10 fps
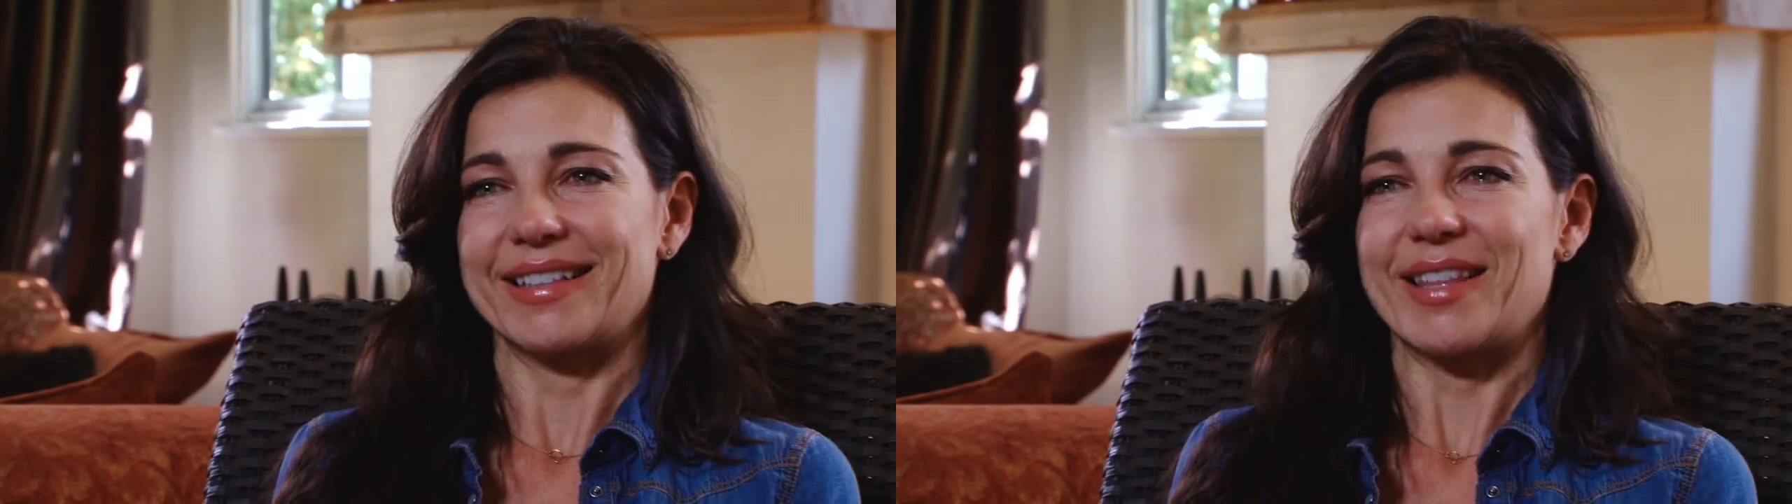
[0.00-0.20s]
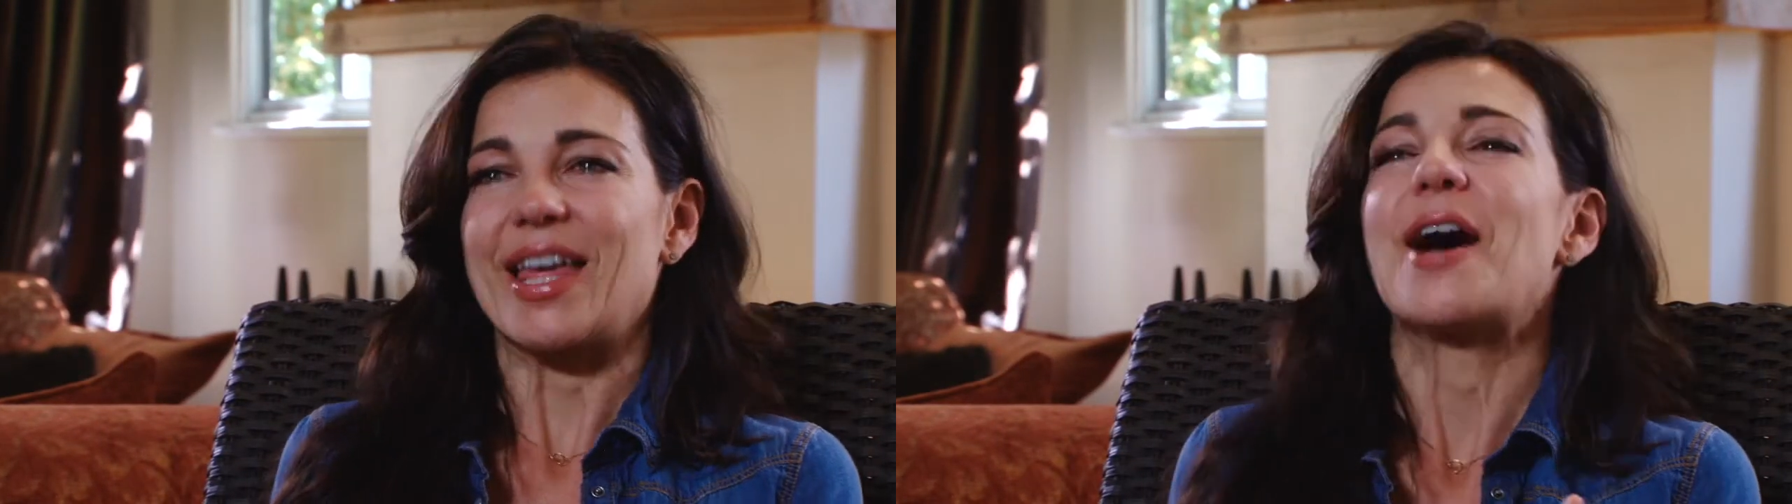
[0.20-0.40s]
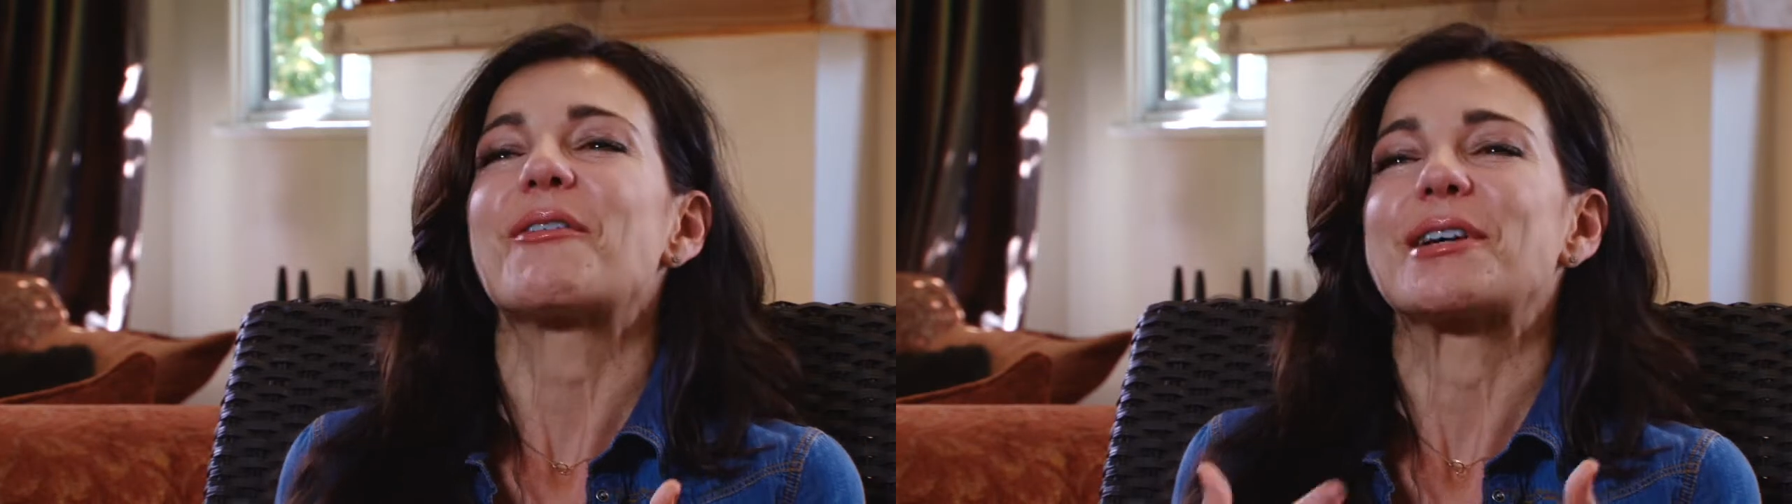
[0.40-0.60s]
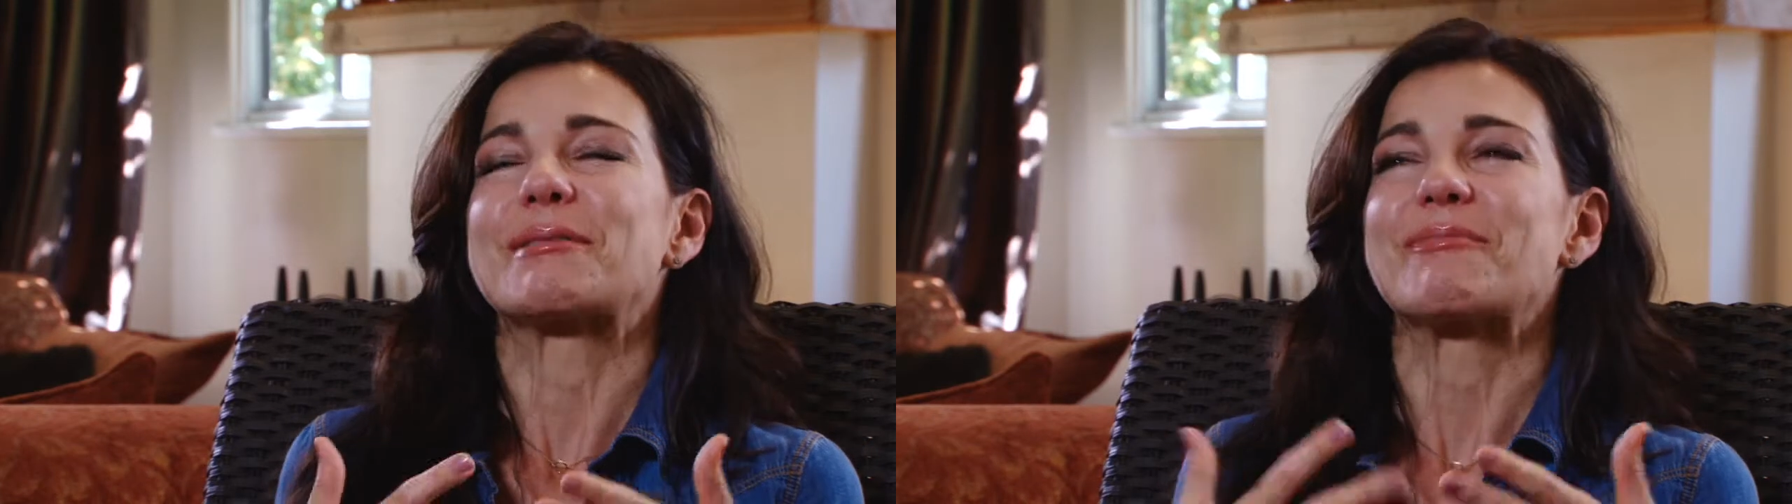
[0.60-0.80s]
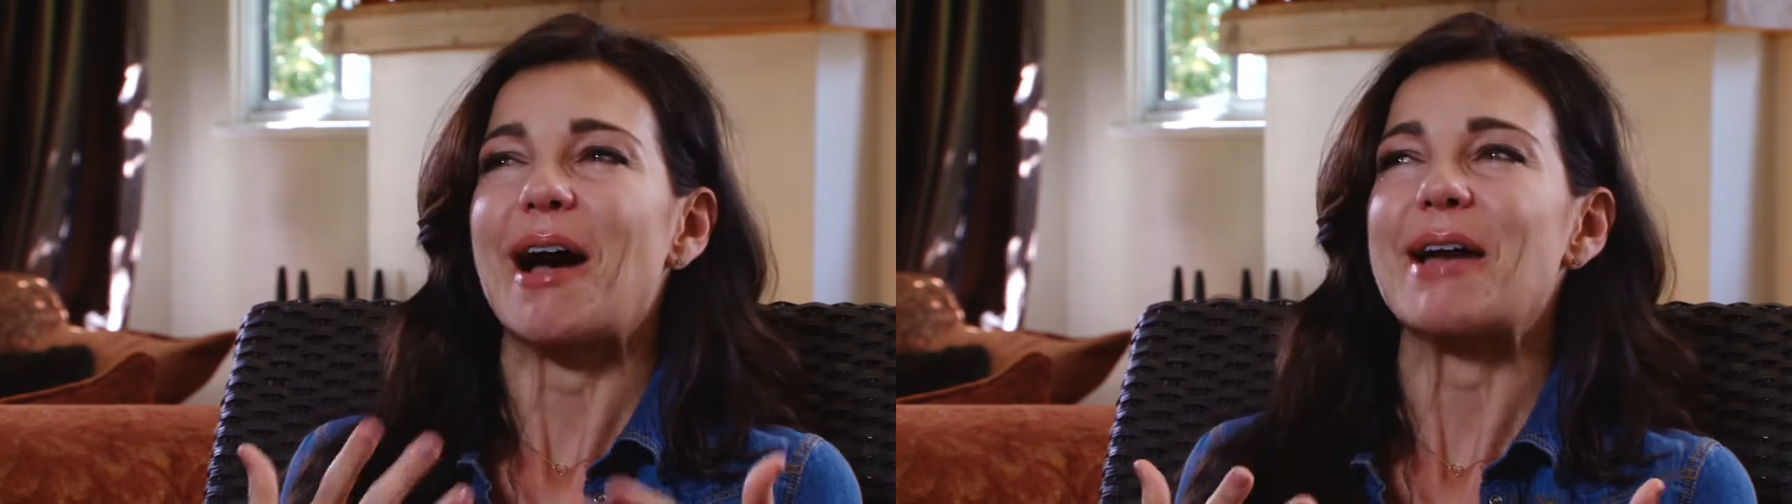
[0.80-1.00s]
That
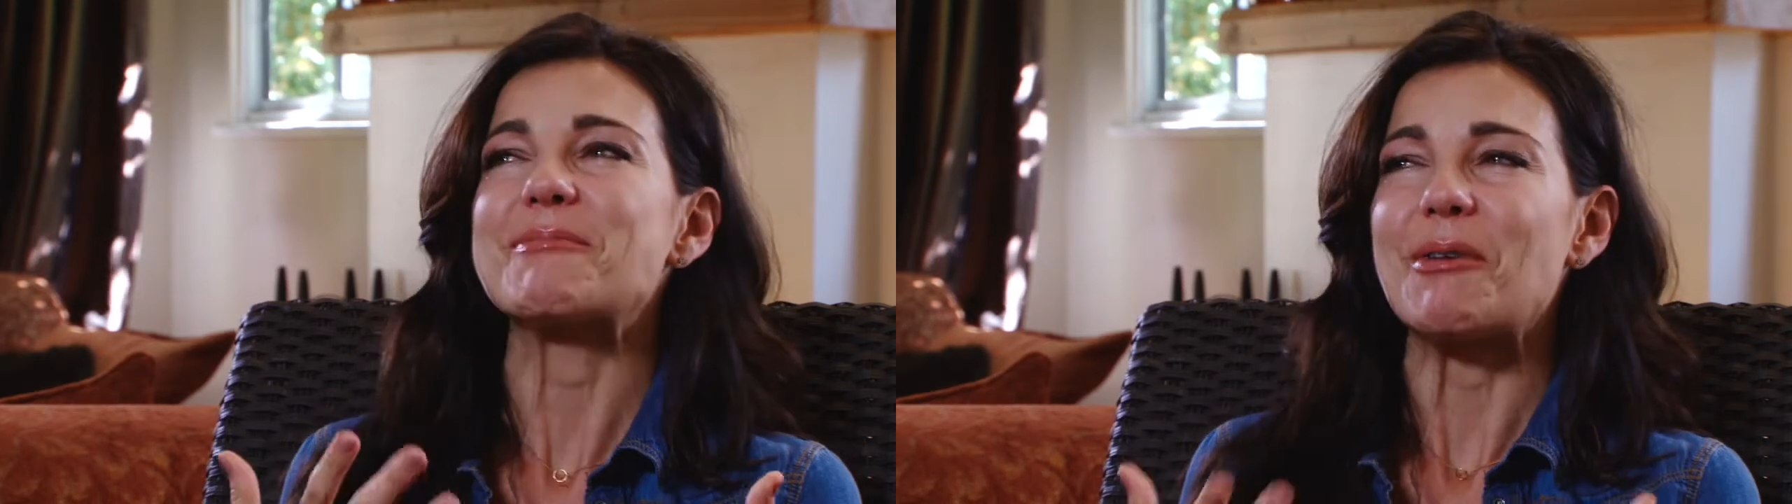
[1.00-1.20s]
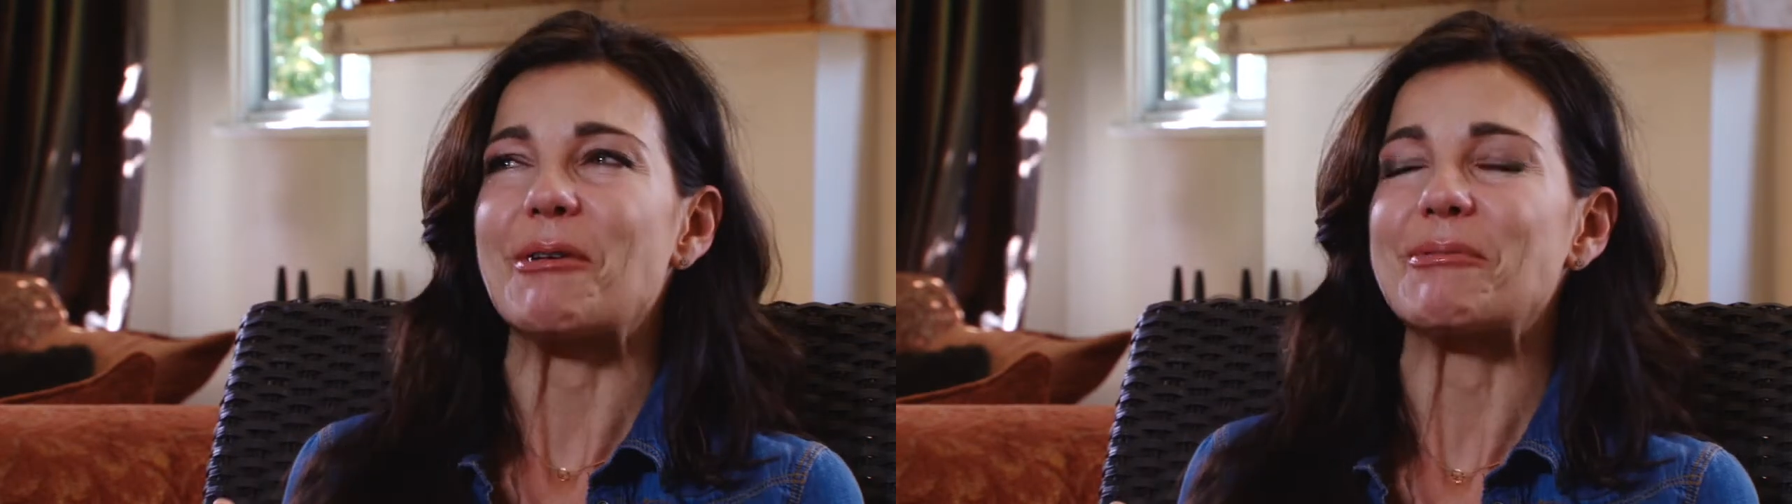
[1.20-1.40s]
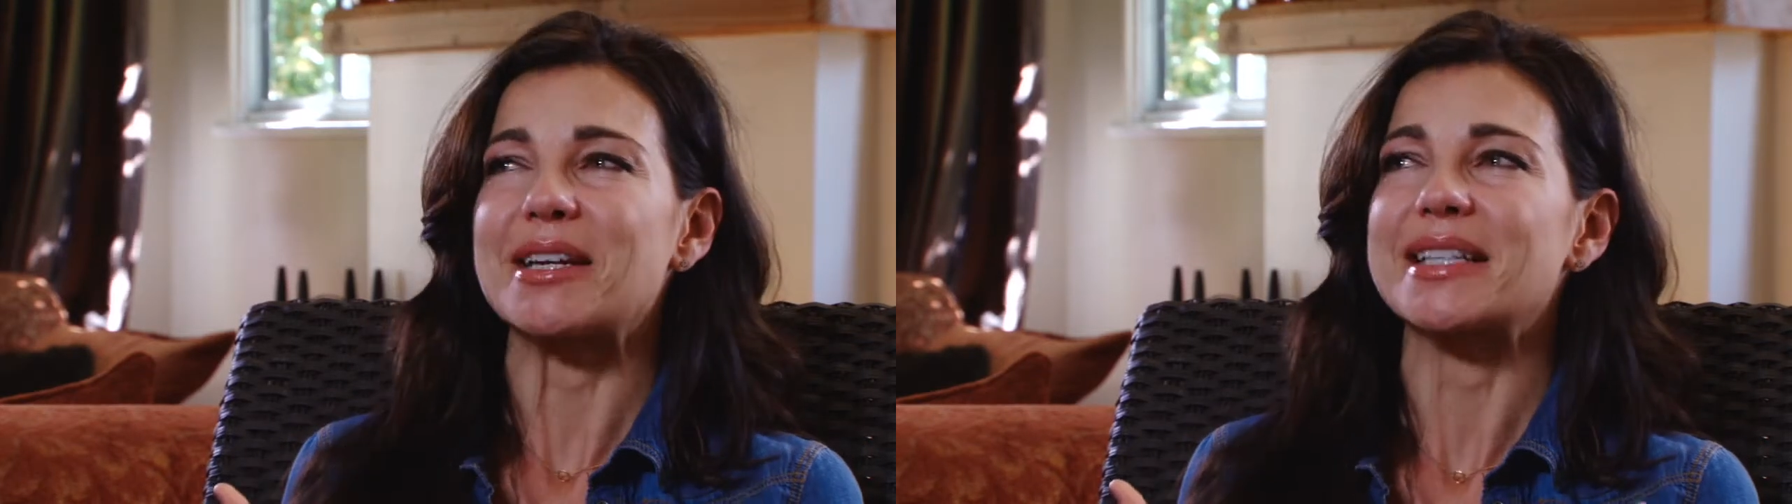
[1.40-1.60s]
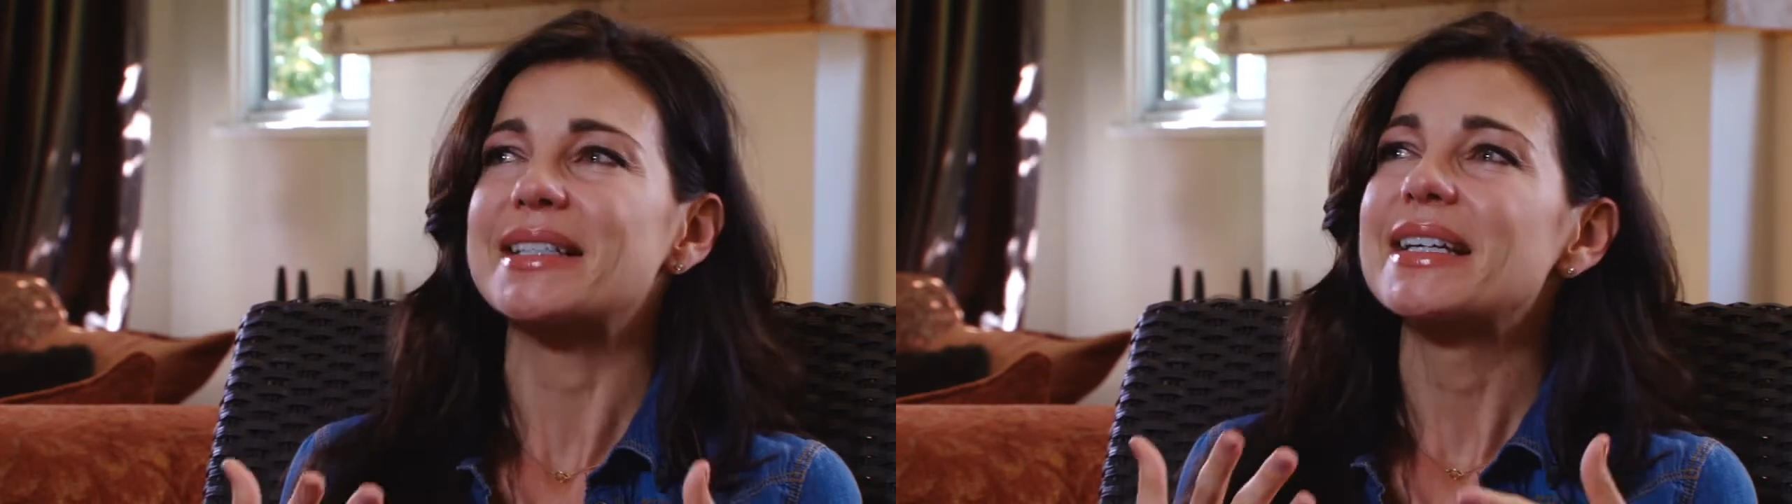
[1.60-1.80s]
was my moment